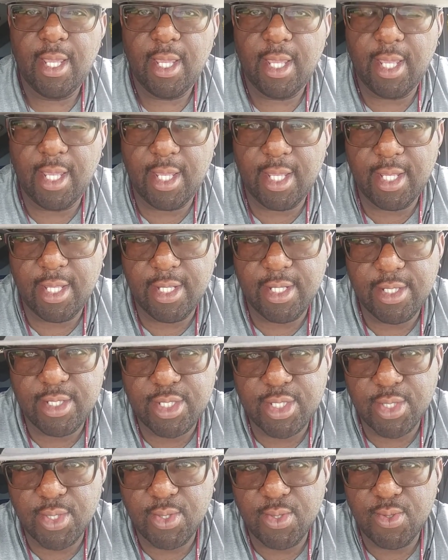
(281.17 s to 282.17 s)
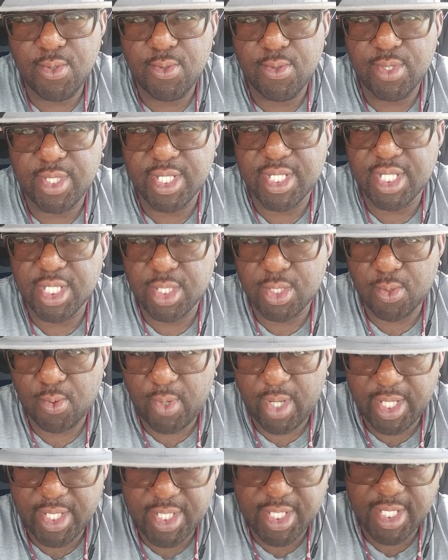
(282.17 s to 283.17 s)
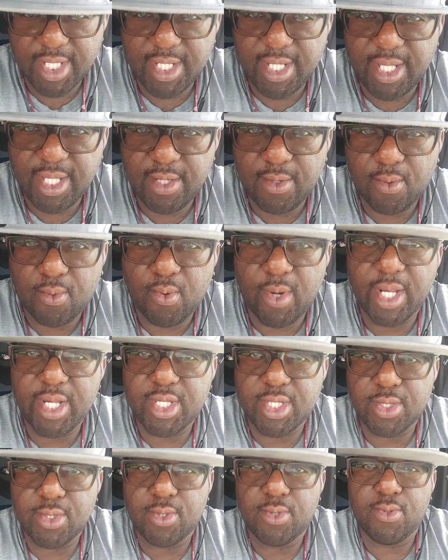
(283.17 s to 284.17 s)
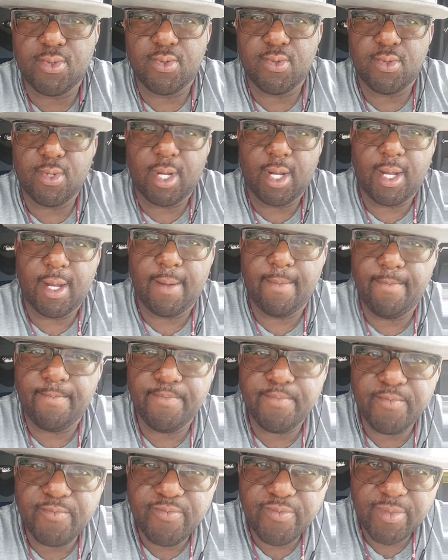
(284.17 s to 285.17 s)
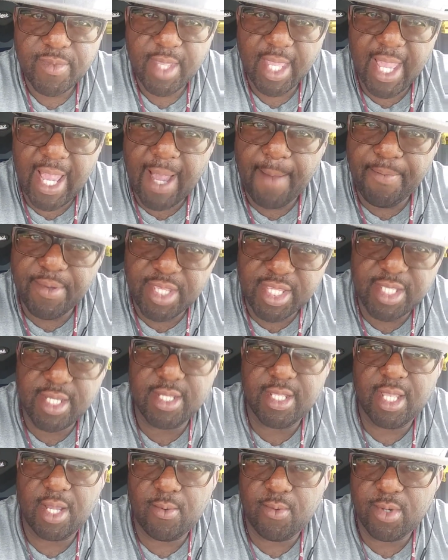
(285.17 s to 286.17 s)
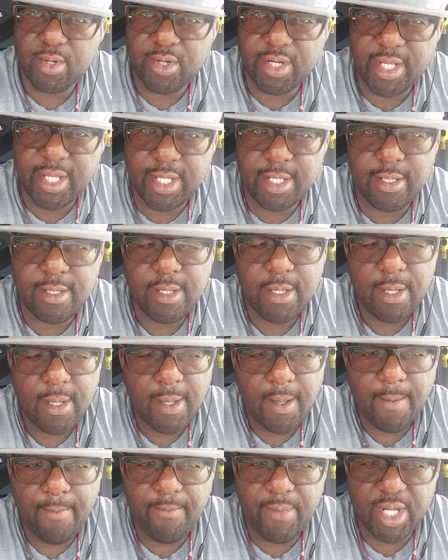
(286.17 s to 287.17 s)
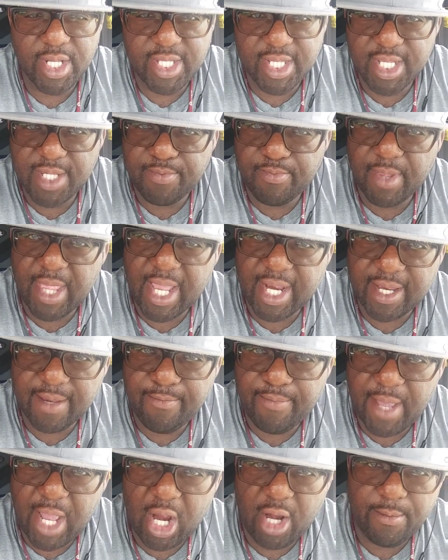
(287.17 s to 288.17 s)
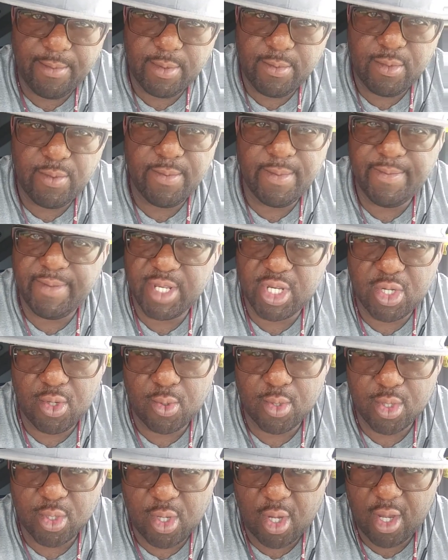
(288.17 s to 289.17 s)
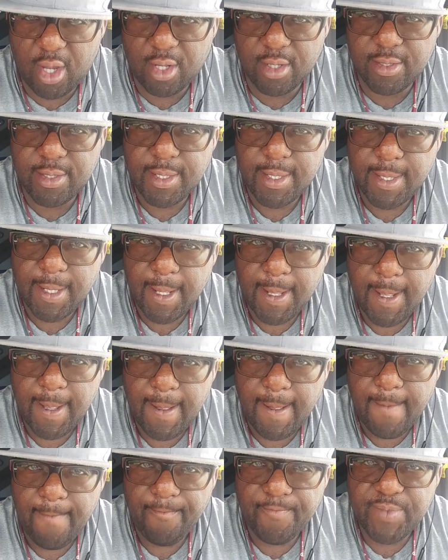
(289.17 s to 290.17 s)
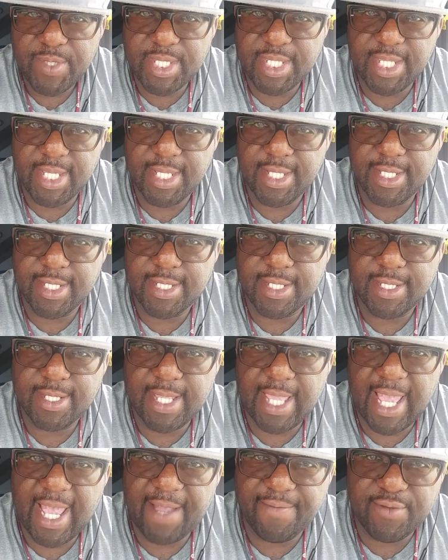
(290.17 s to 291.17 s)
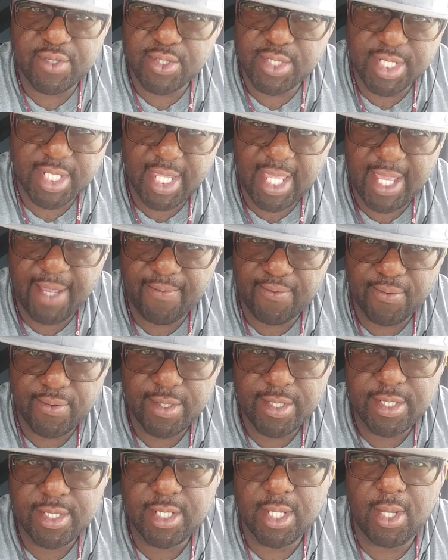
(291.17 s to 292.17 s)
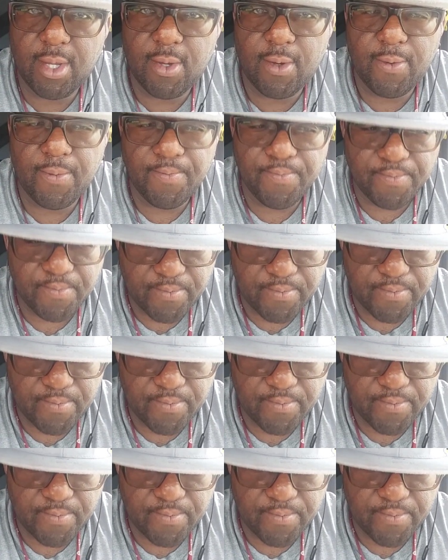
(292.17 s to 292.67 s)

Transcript: and to the situation and the racial apathy that we're in. But this black empowerment movement been going on since after slavery. So